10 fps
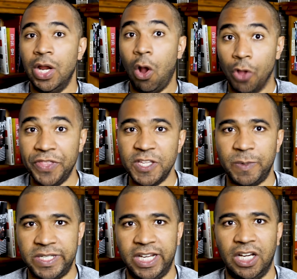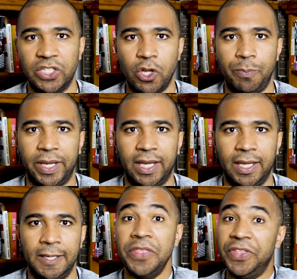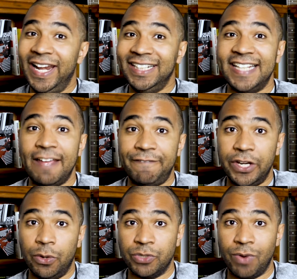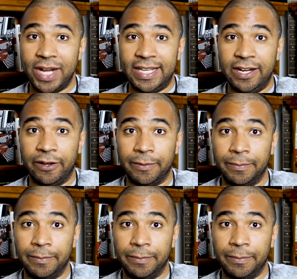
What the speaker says: on this particular topic. The link to that video is right here.